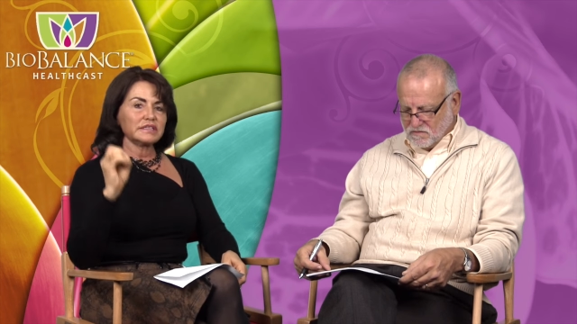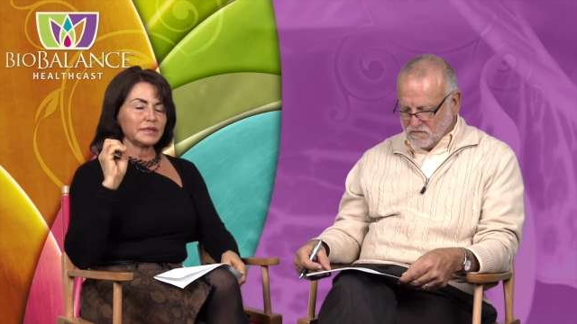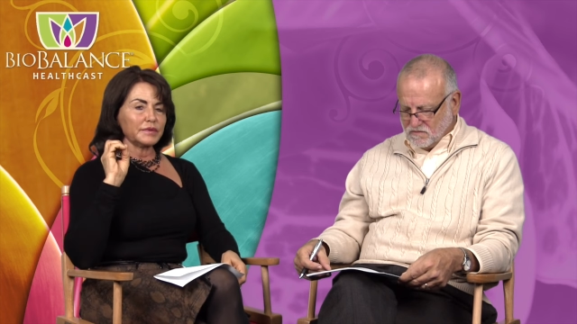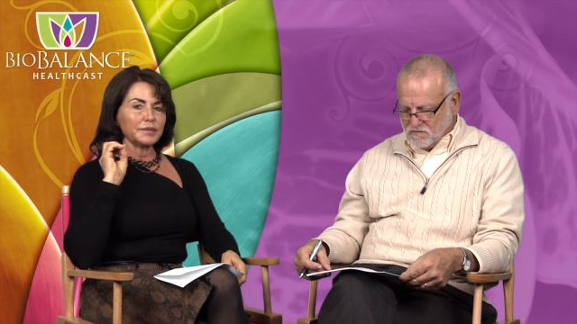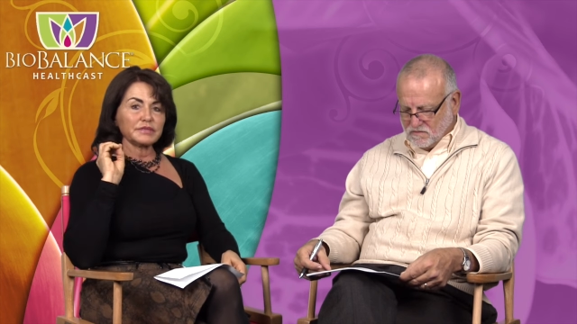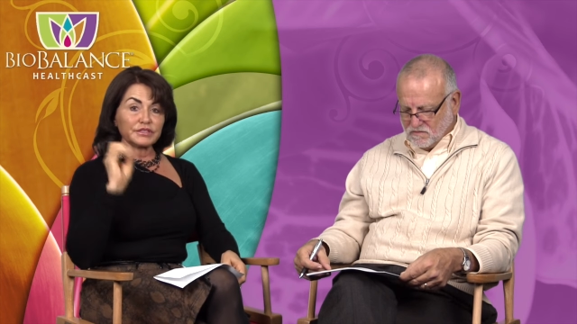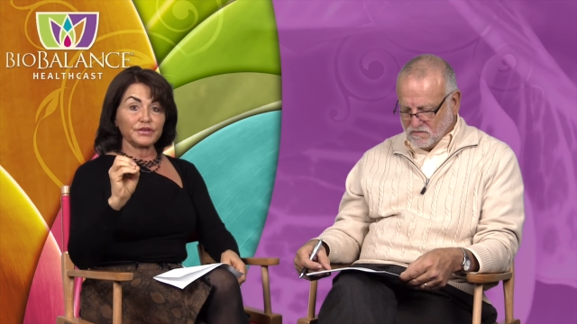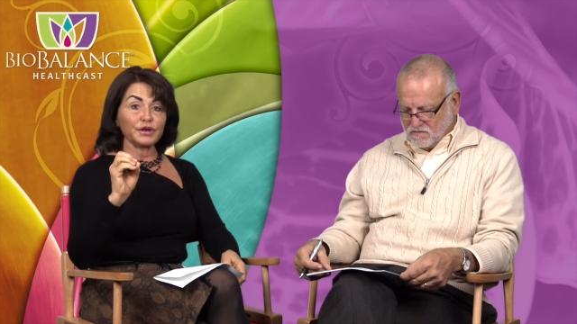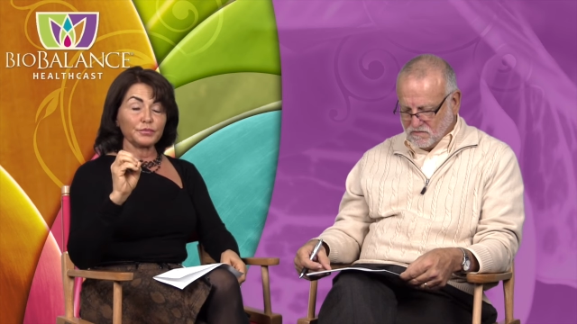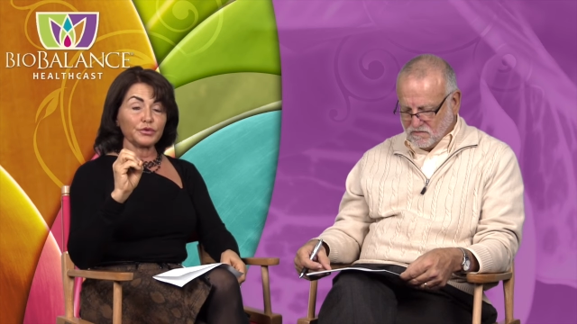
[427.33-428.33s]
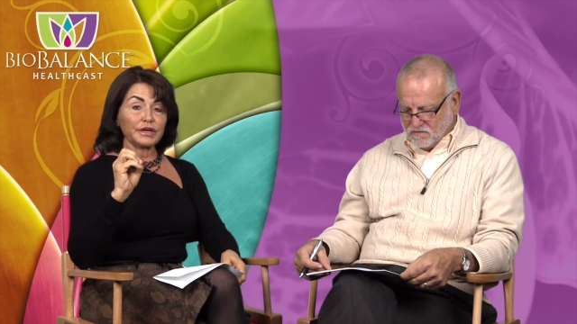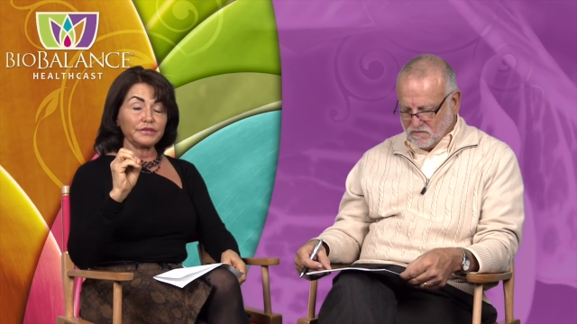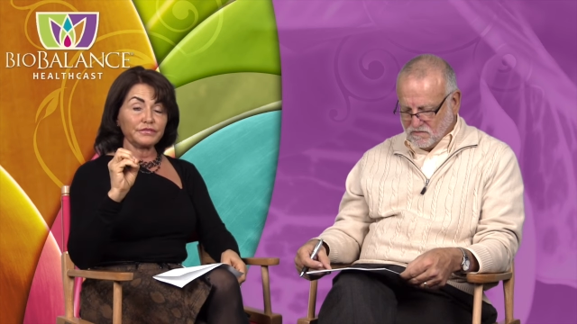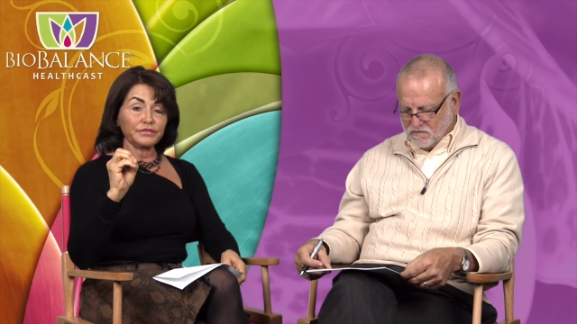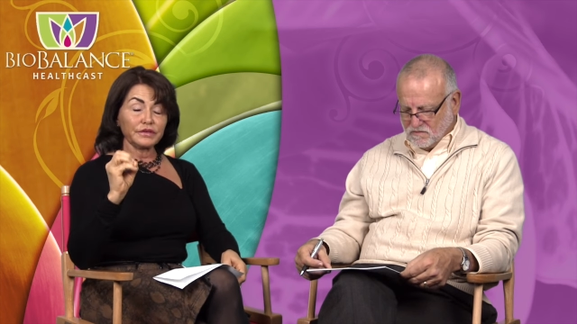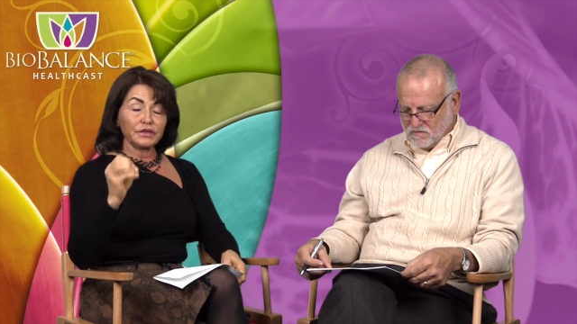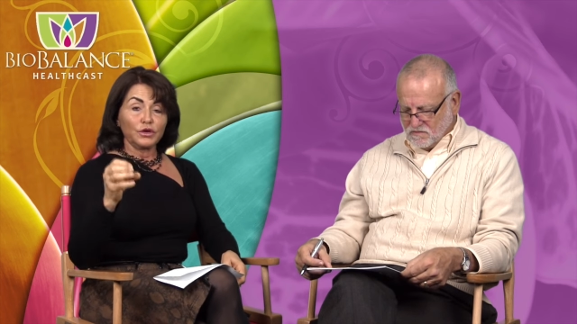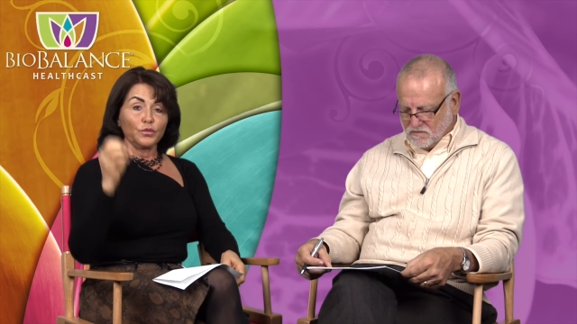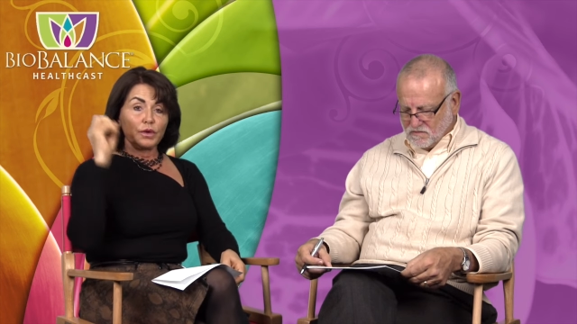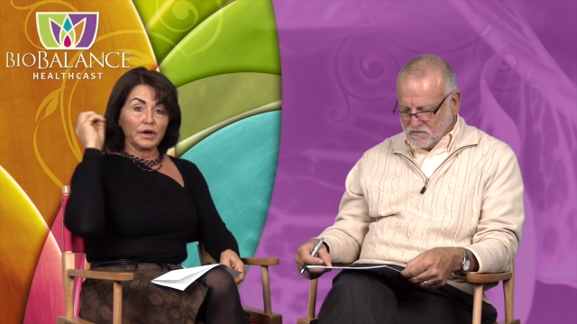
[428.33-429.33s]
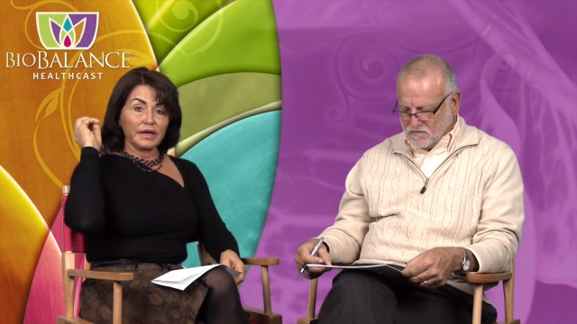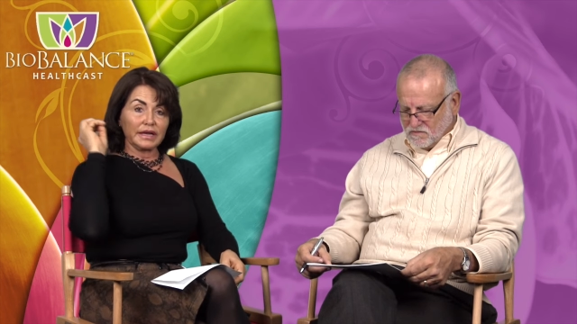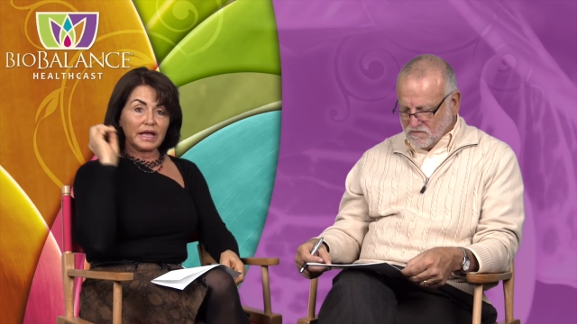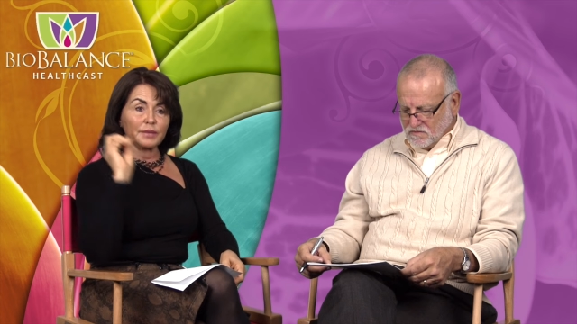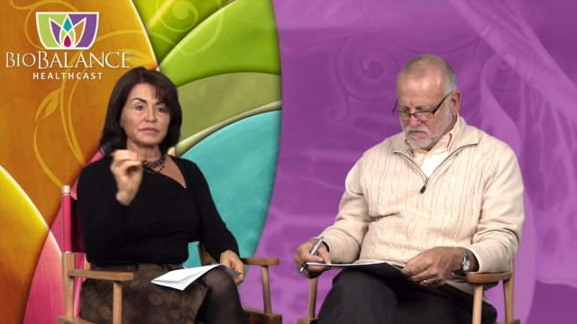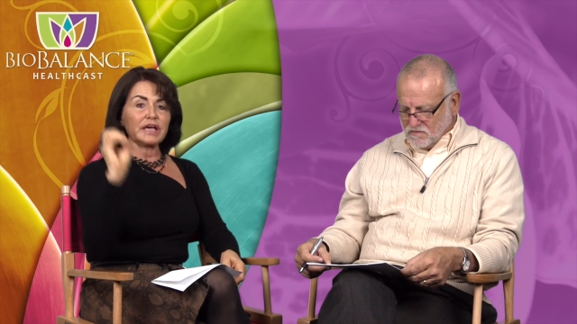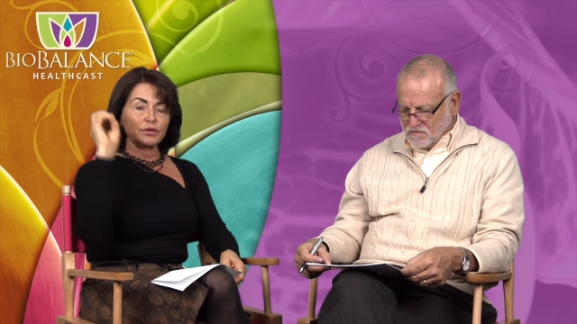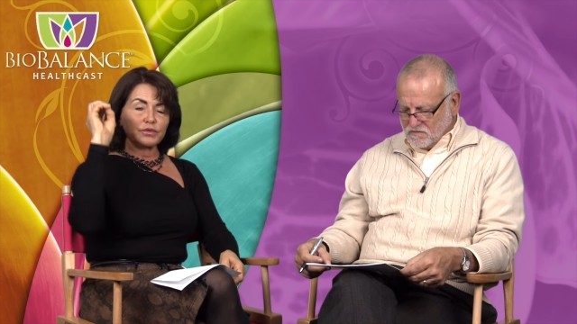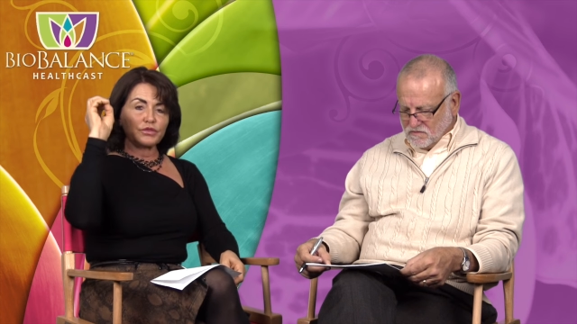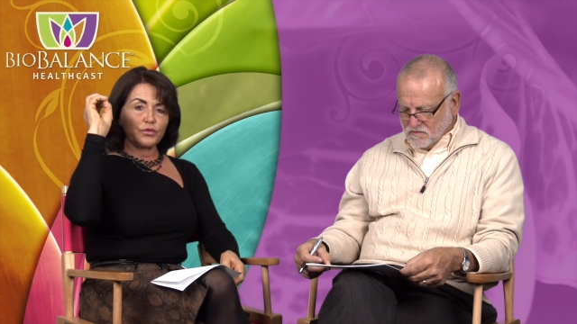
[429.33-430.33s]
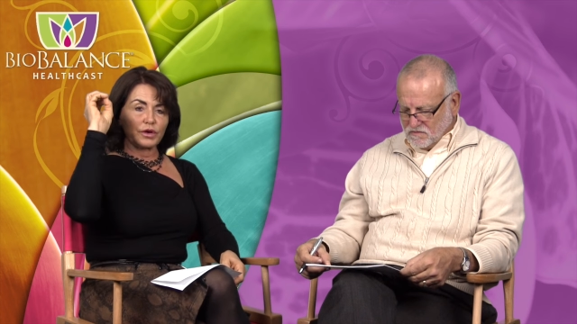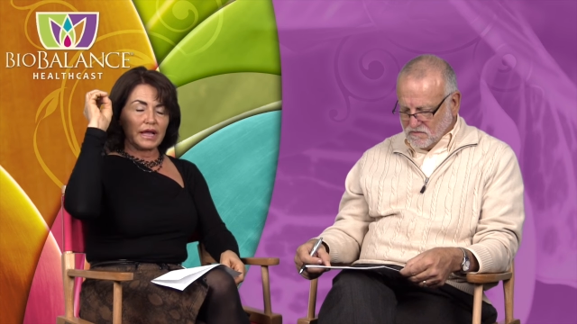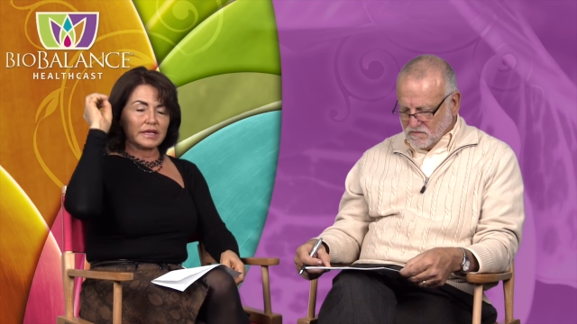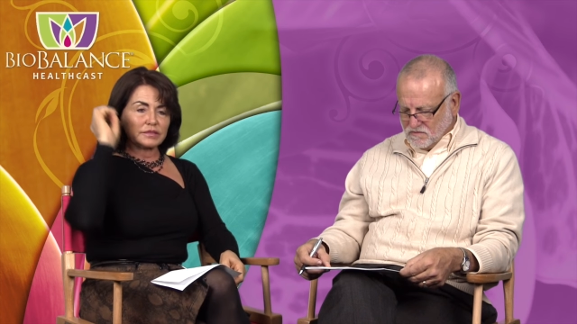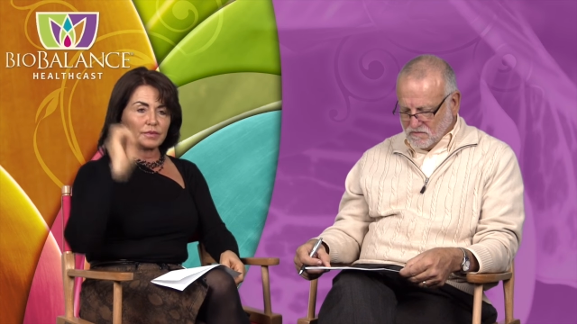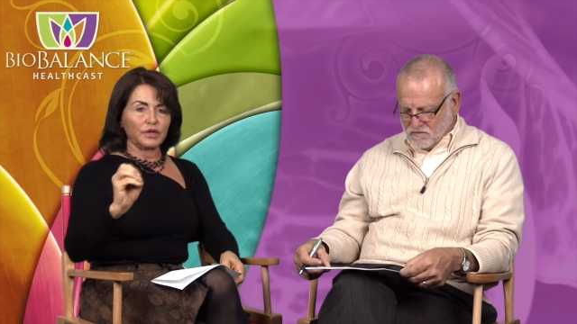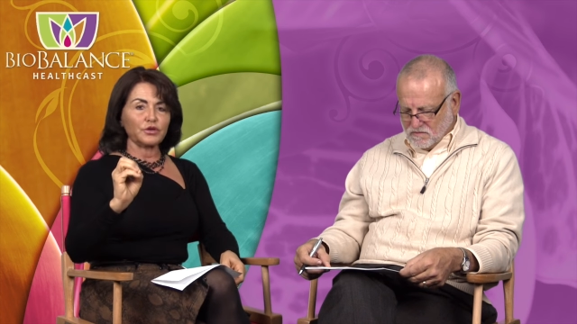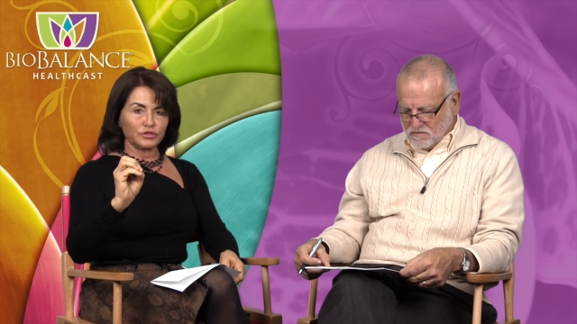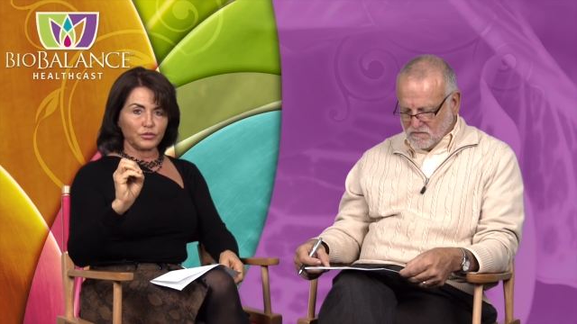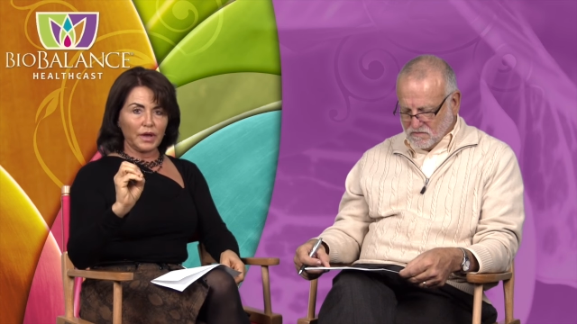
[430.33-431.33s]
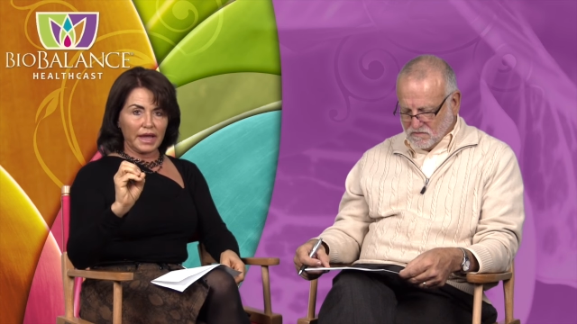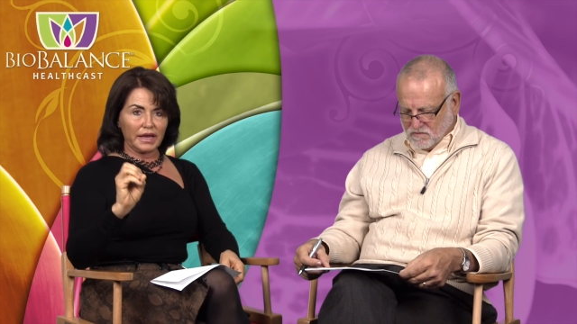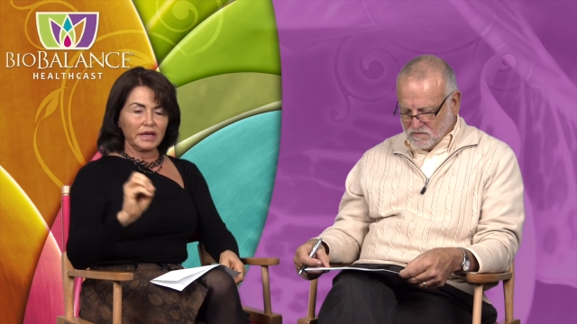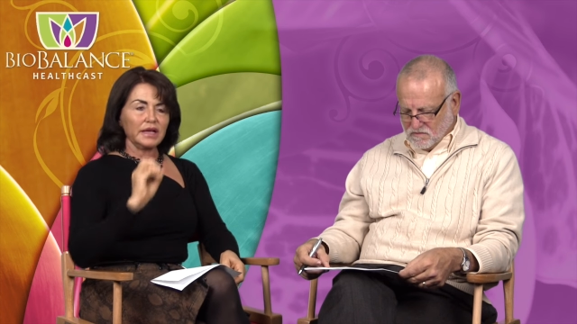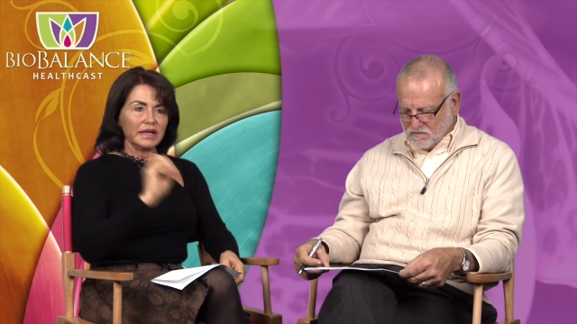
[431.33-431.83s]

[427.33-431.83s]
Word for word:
Speaker 1: Sometimes it's very brief, where it comes on with orgasm and goes away,